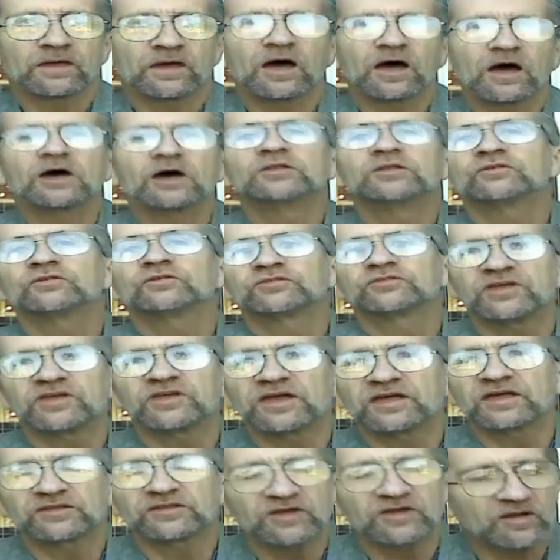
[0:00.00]

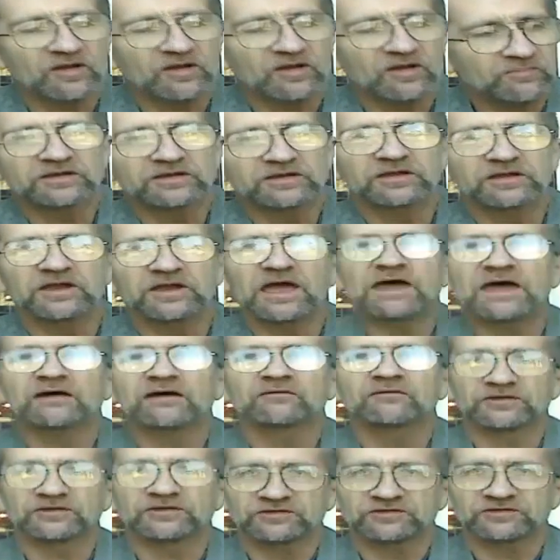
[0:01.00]
understand, comprehend, and
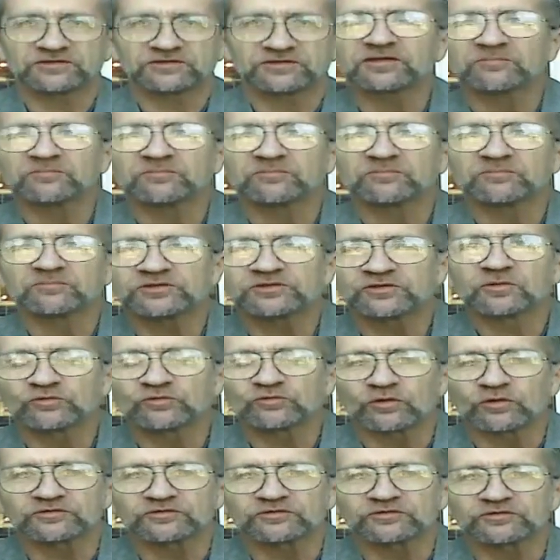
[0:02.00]
have extended mercy
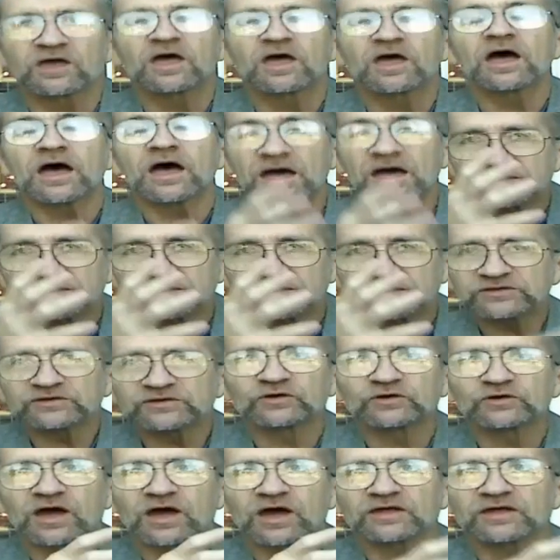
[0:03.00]
towards
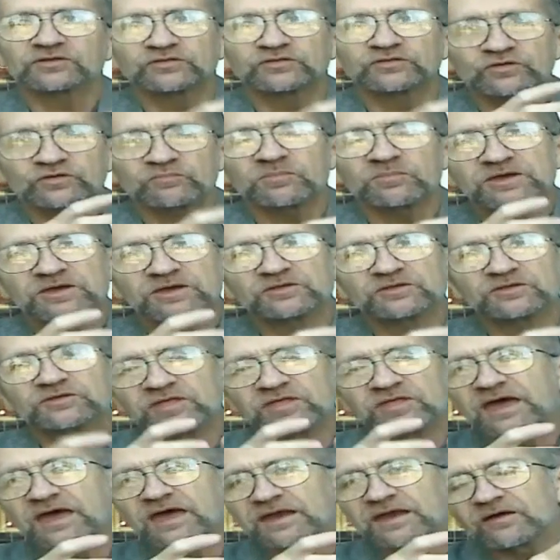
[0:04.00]
until God took me into
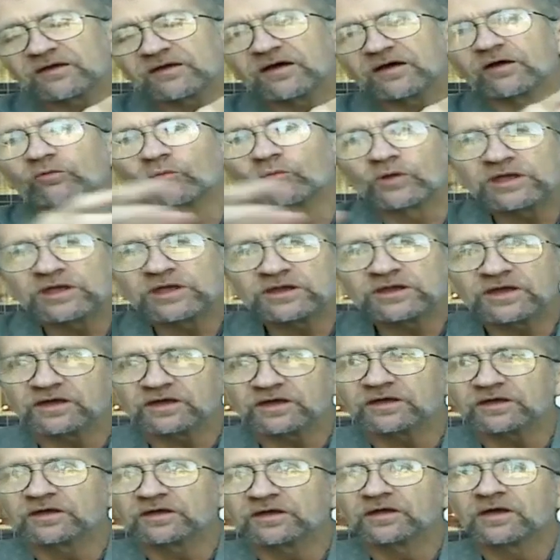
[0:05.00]
that
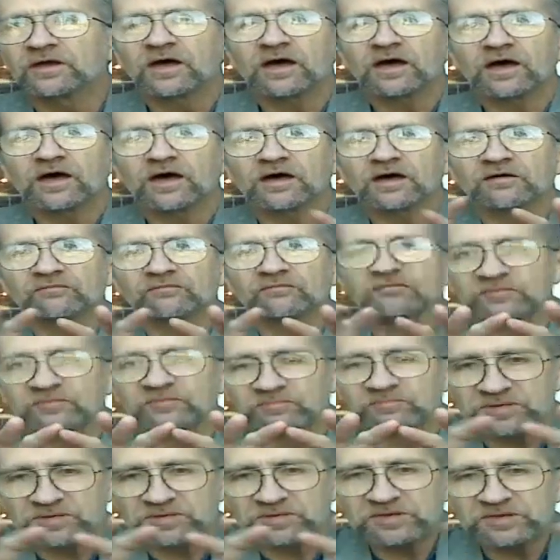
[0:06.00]
arena of the
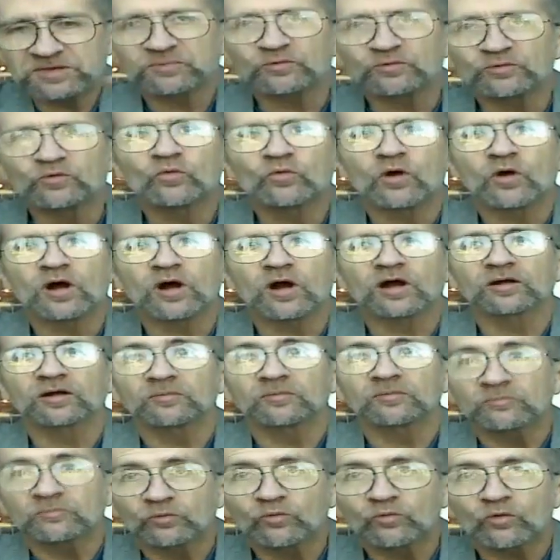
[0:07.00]
people who are
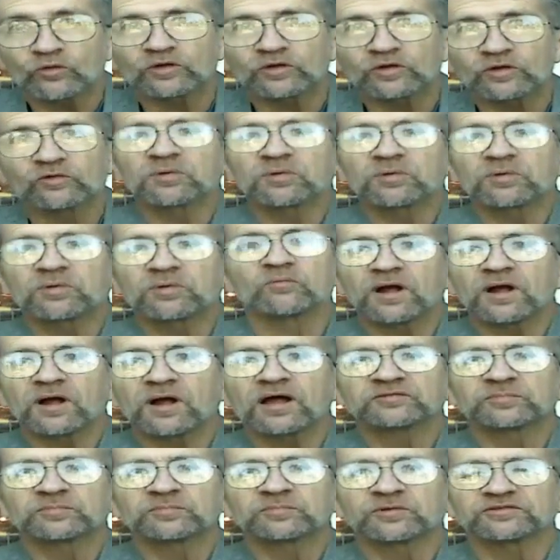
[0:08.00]
quote unquote
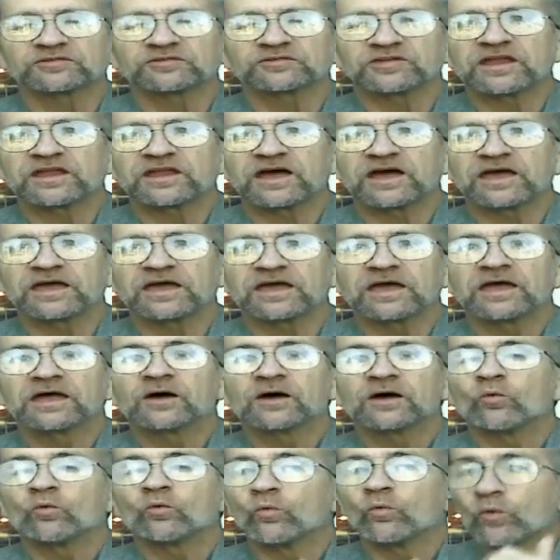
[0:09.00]
prosperous. And I
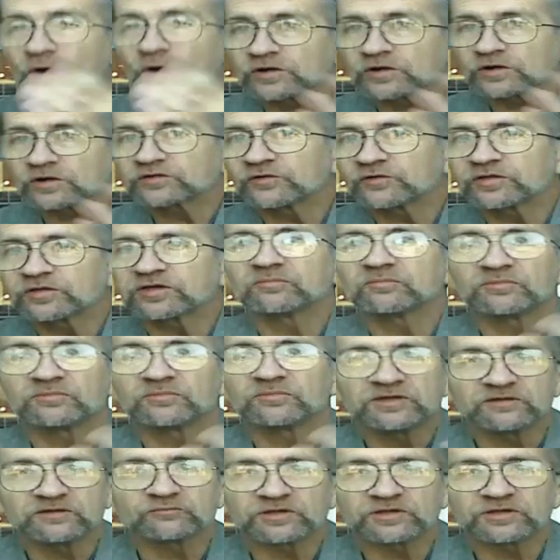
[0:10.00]
worked for them,
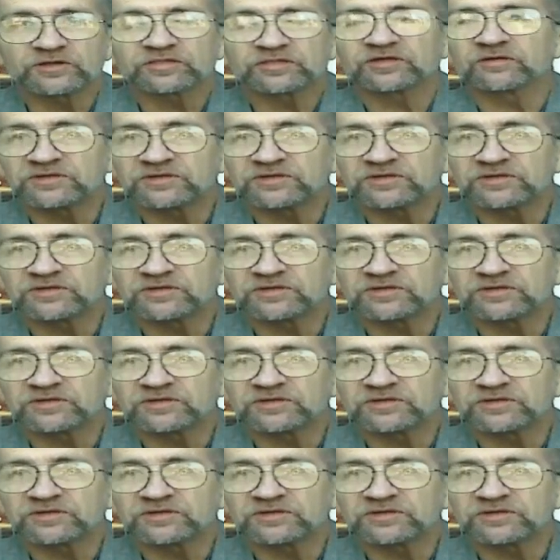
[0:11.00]
lived with them,